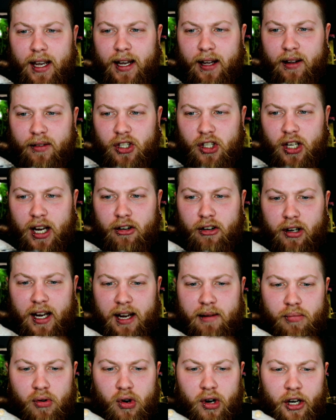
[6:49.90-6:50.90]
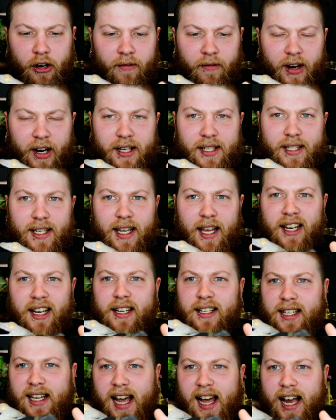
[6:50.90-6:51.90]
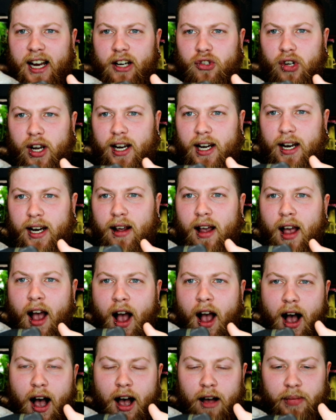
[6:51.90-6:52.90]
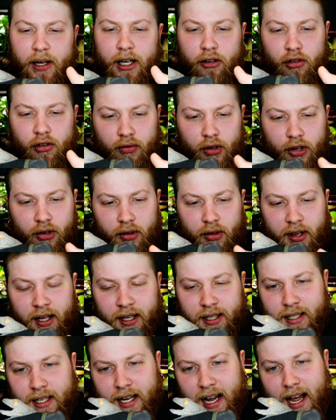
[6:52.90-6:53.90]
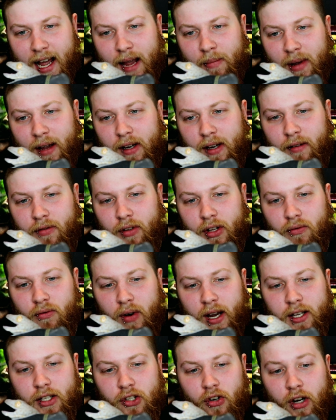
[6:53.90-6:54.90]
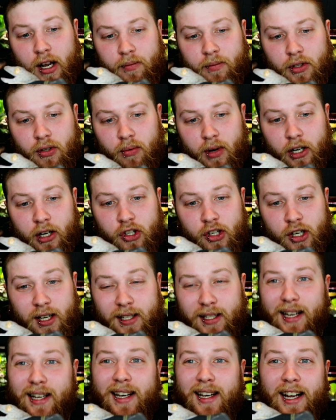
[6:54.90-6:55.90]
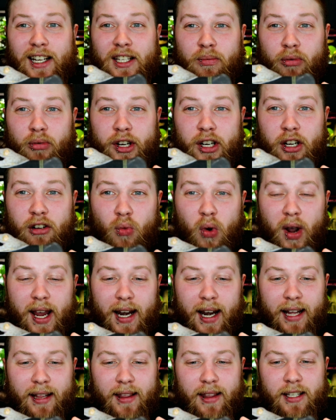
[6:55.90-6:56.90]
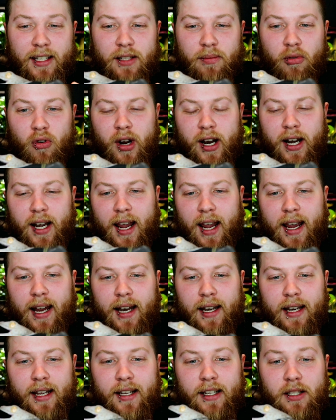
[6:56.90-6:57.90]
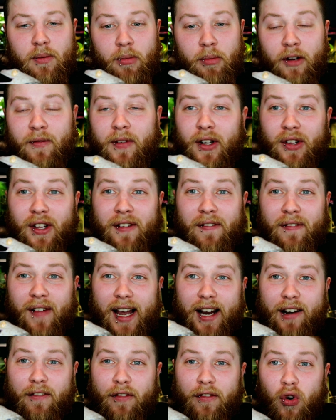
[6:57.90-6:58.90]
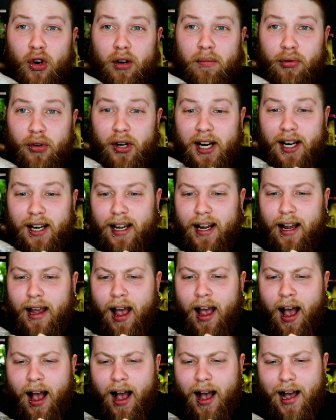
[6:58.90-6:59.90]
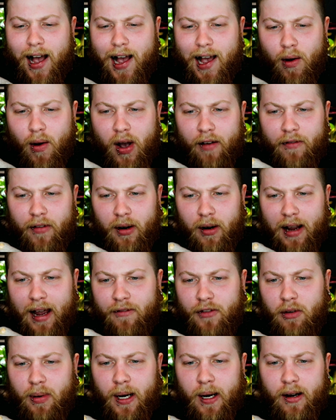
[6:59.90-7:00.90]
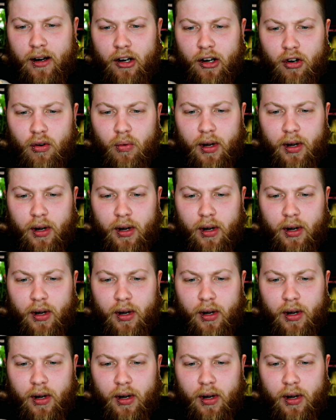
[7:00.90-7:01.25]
a standard import, you know, very skinny, dehydrated, uh, but through this time, I've definitely raised her up to where she is a nice breed breeding weight at this point and is perfectly fine for breeding. Uh, however, after pairing her